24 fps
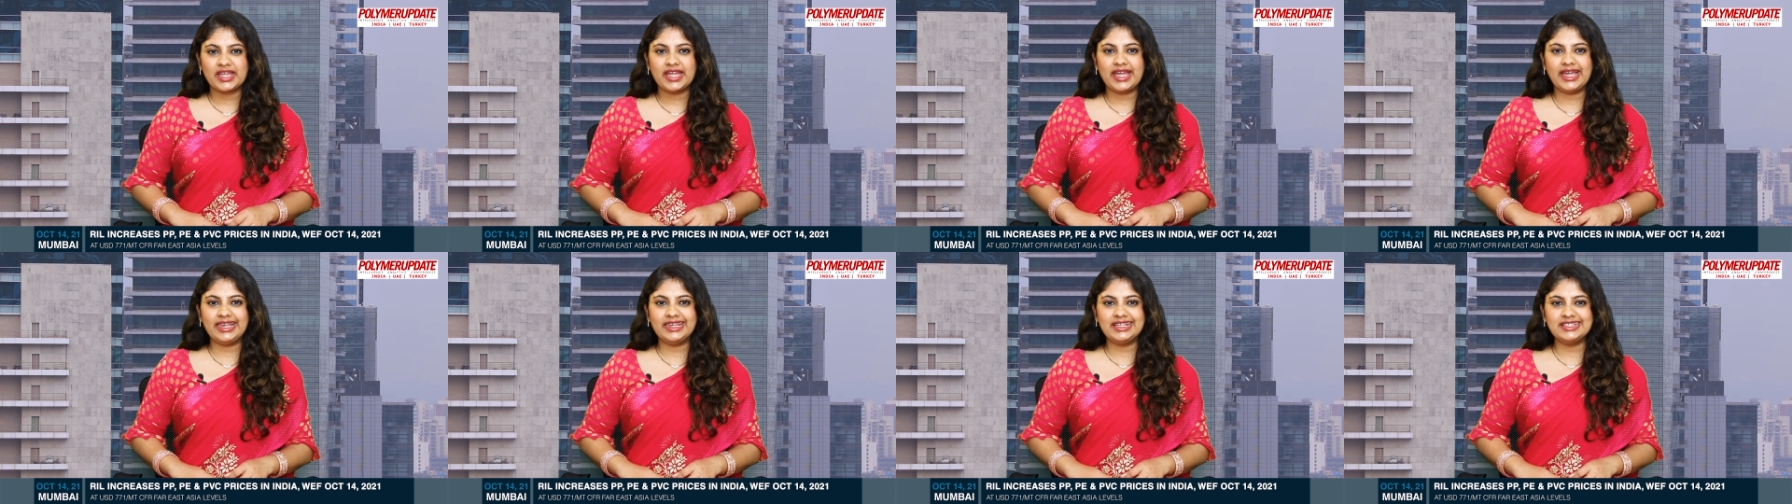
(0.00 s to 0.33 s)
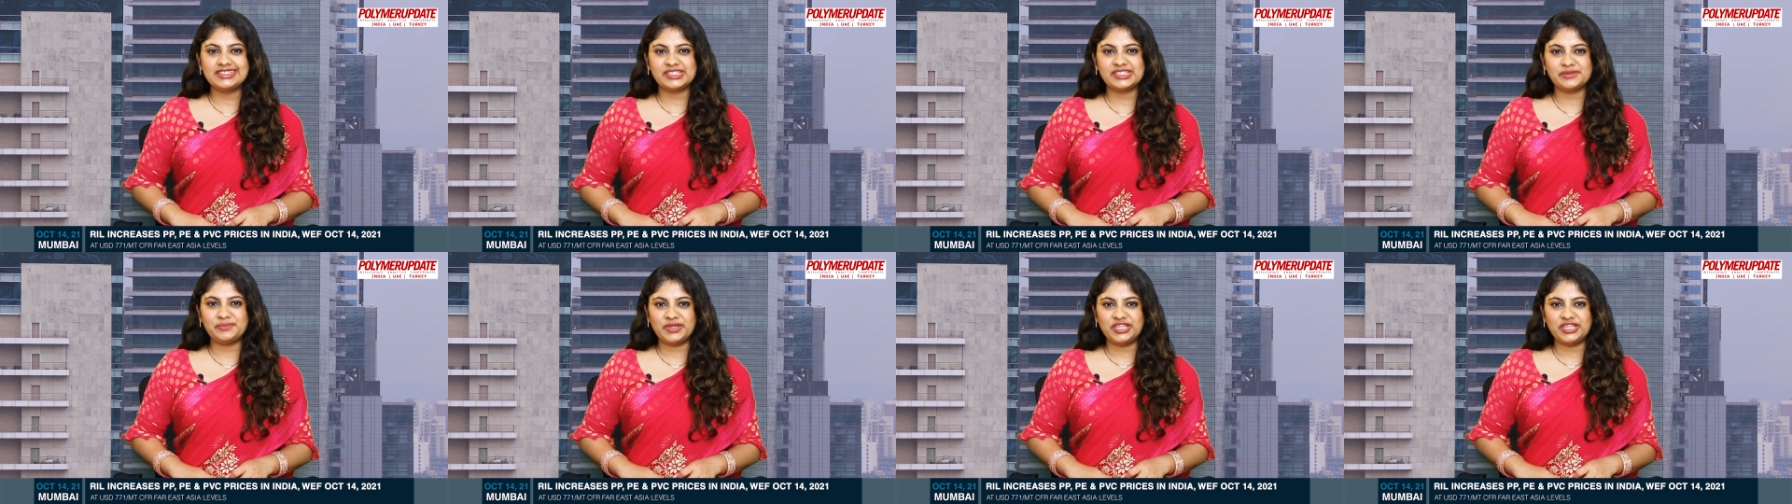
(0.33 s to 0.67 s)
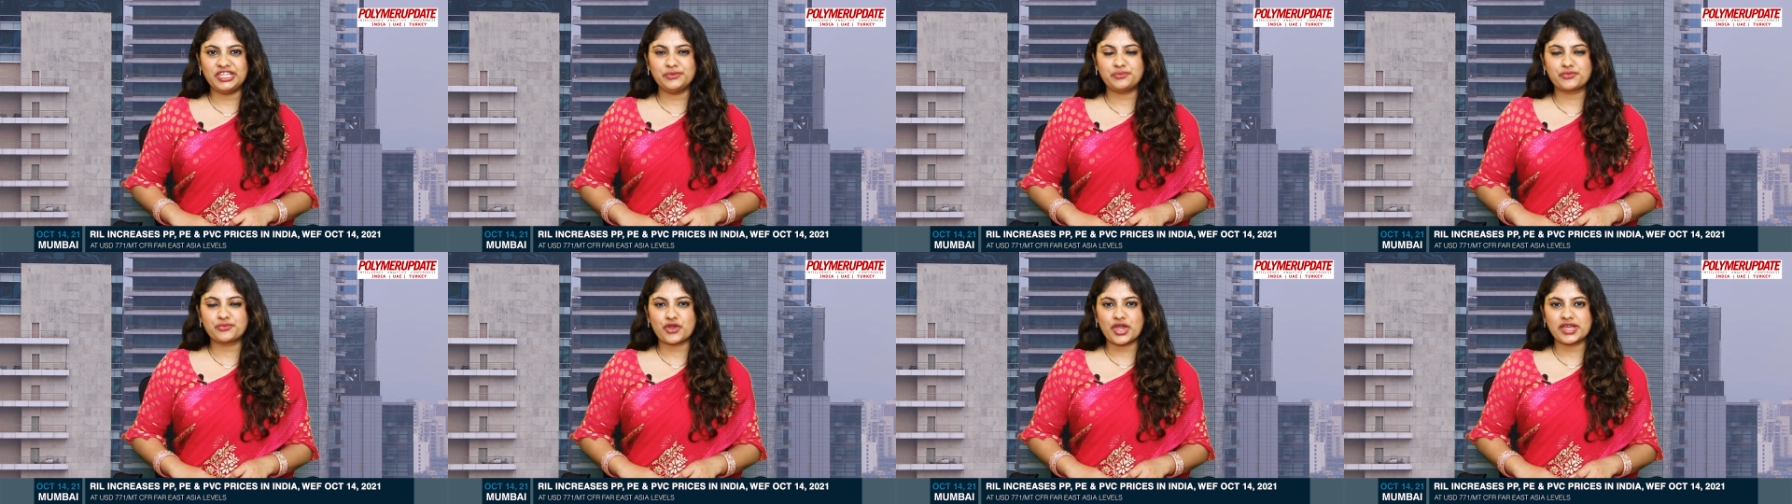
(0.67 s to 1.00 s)

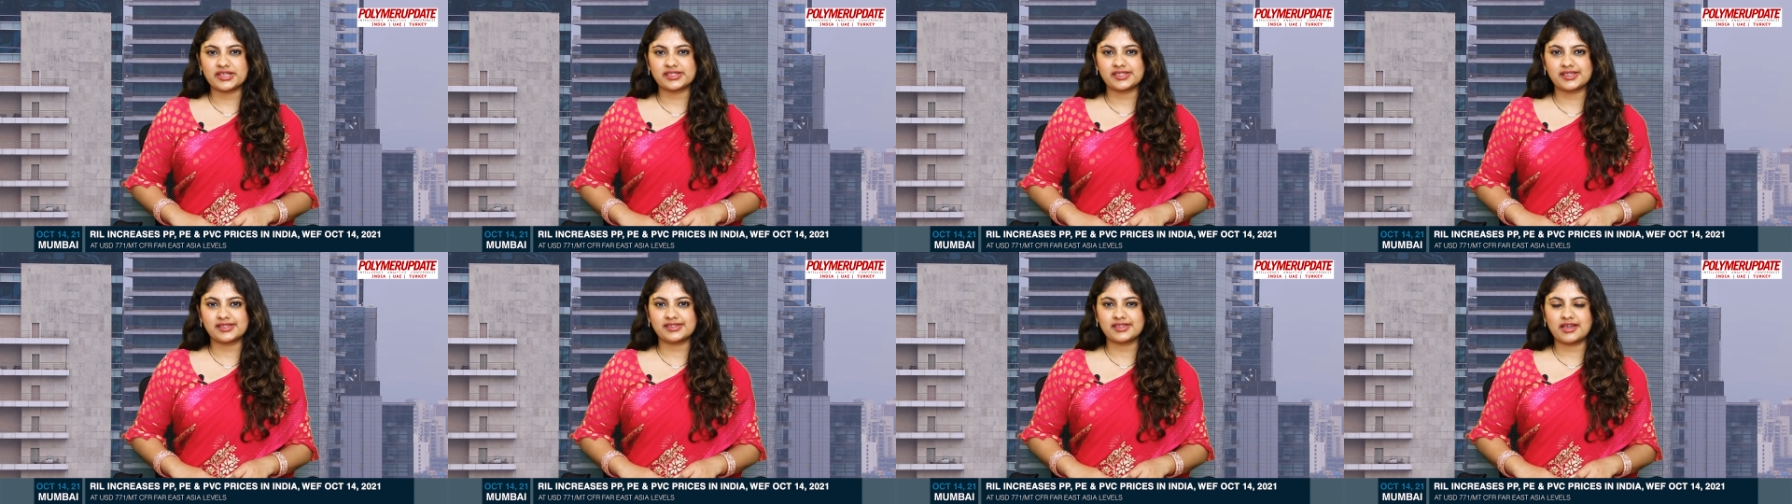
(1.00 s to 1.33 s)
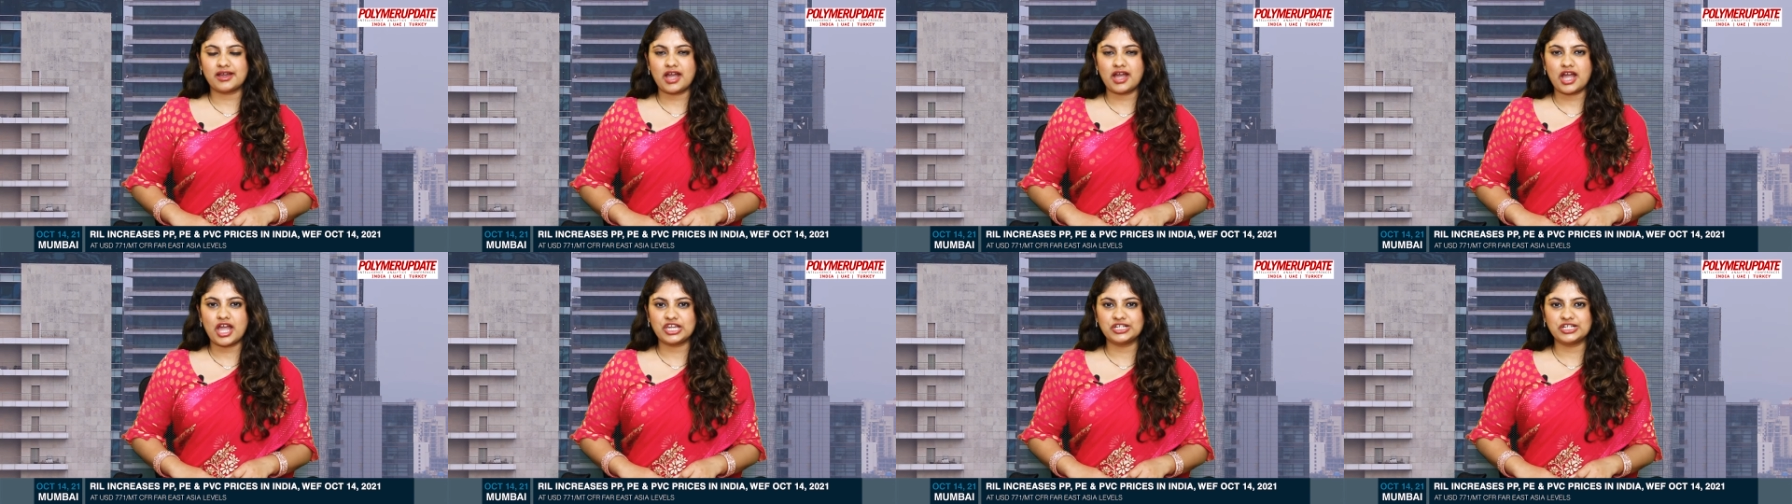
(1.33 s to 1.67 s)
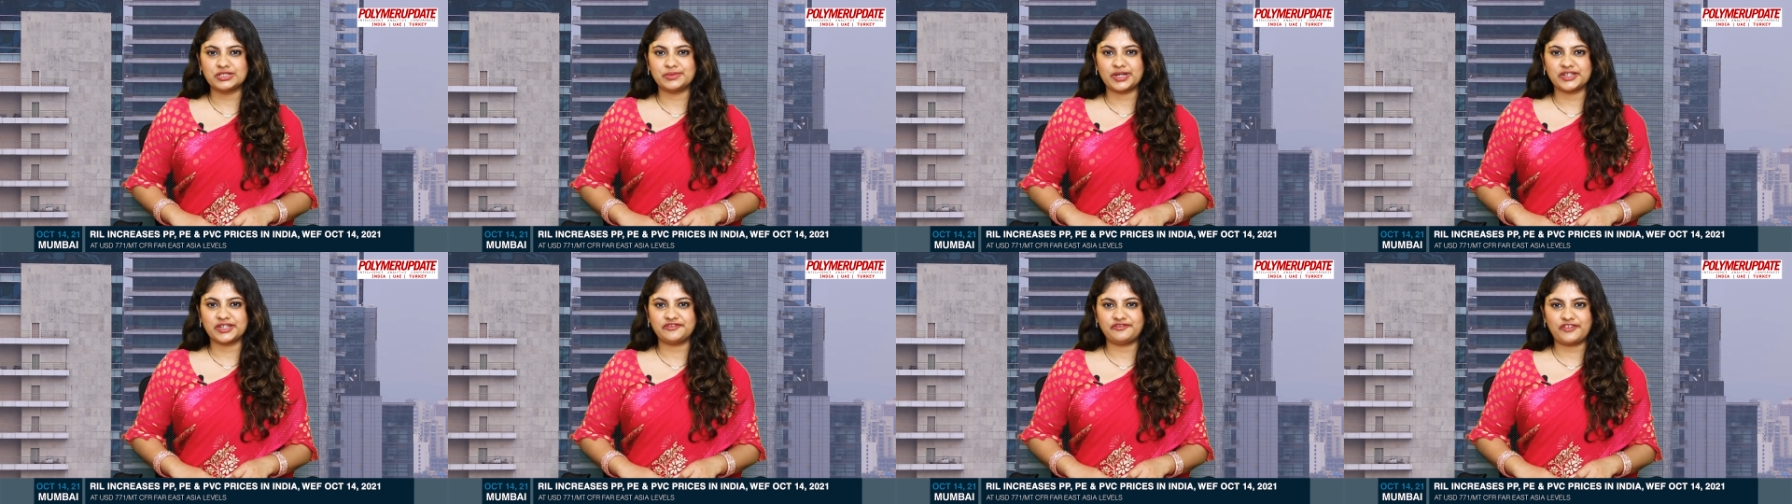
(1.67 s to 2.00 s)
LLDPE prices are
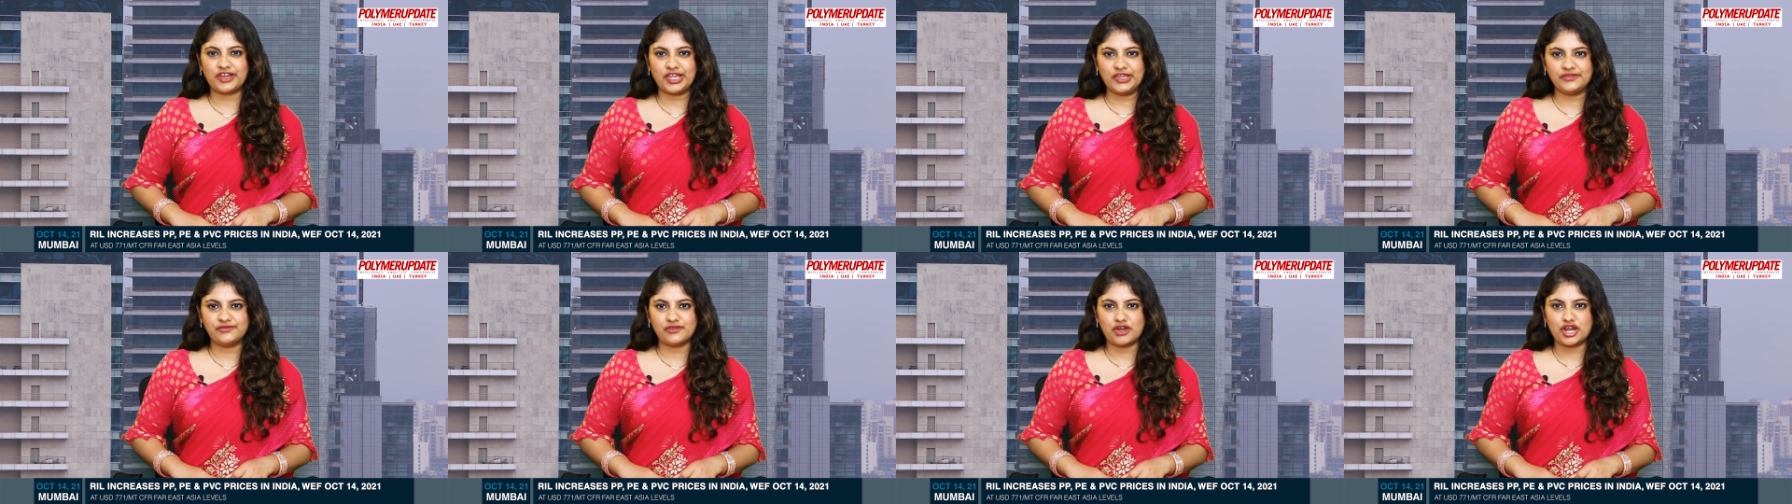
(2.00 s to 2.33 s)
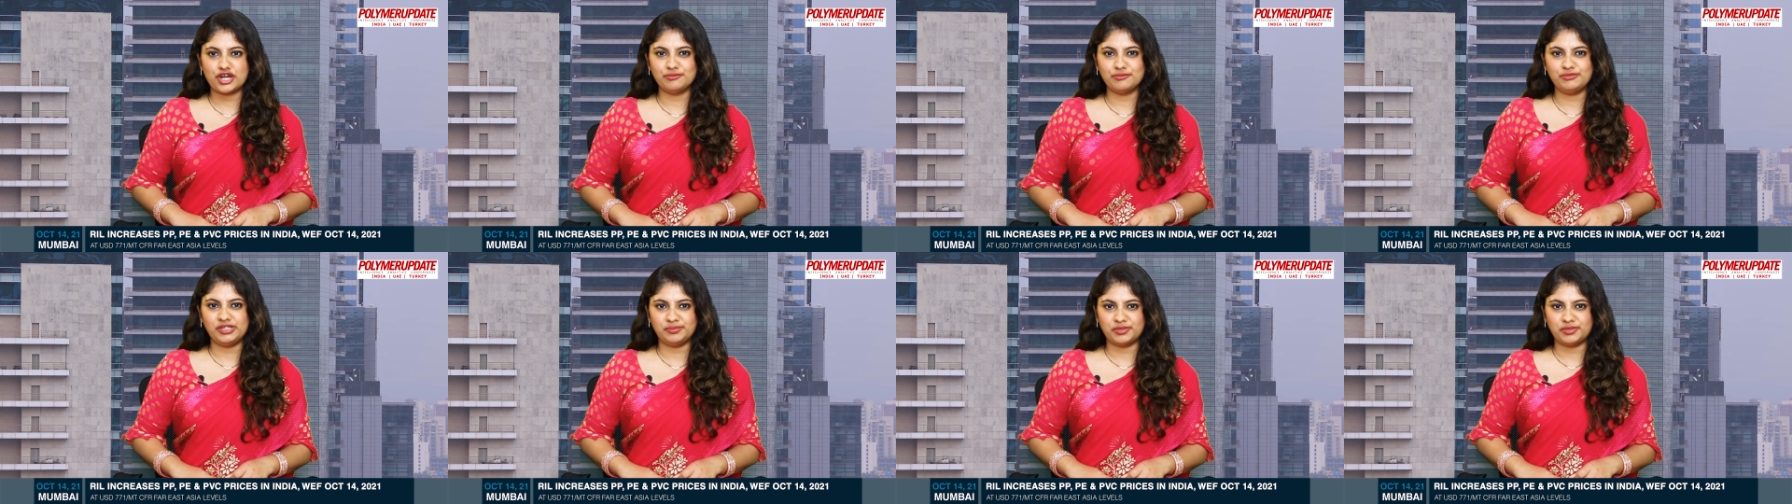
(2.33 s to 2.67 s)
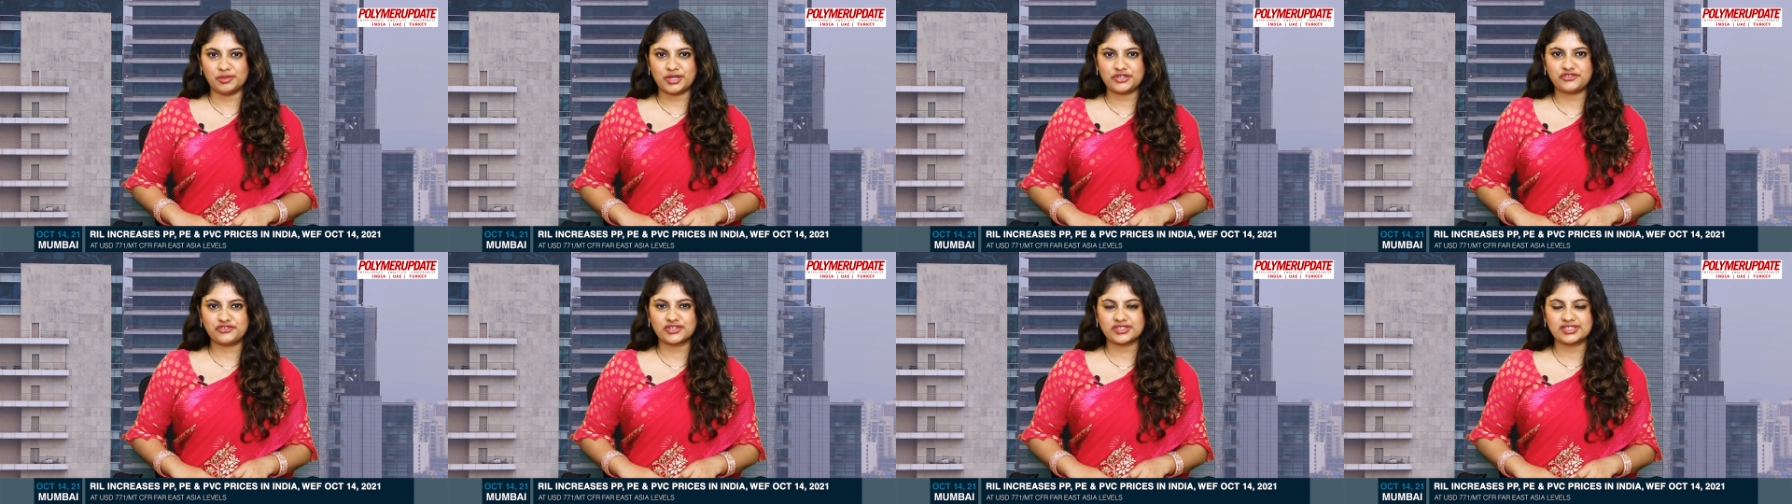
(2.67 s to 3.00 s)
higher by 5 RMB per
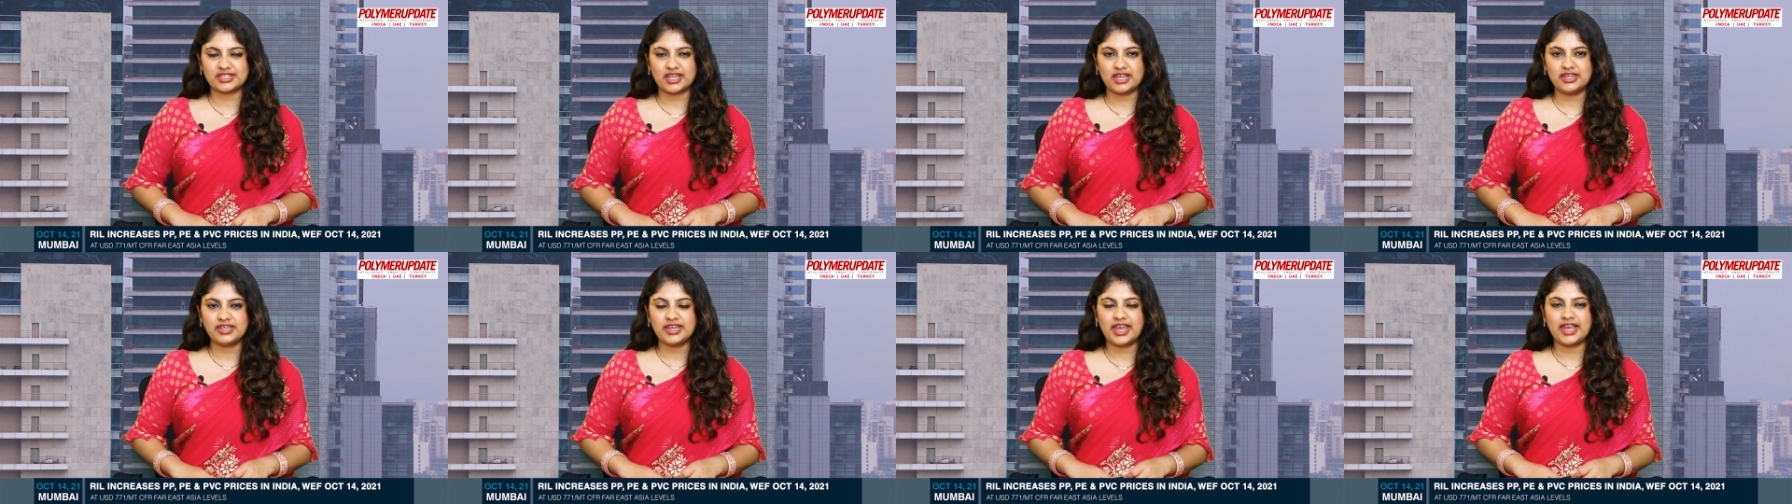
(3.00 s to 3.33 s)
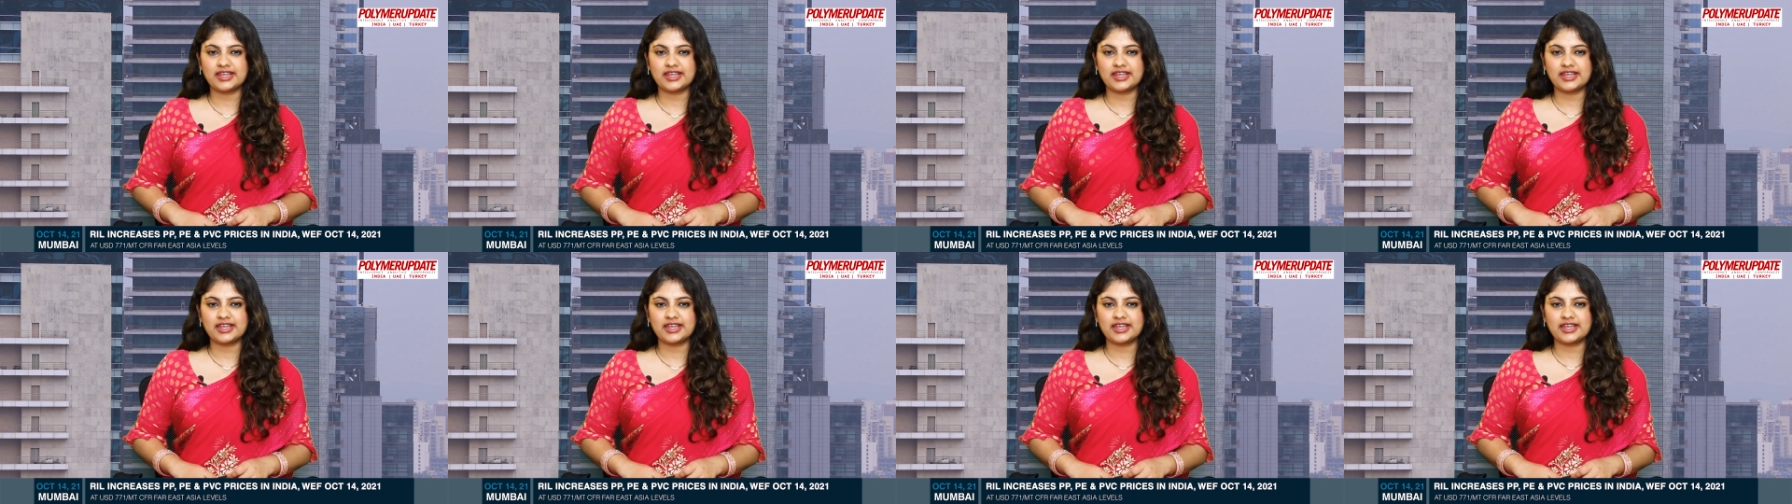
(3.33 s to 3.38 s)
metric ton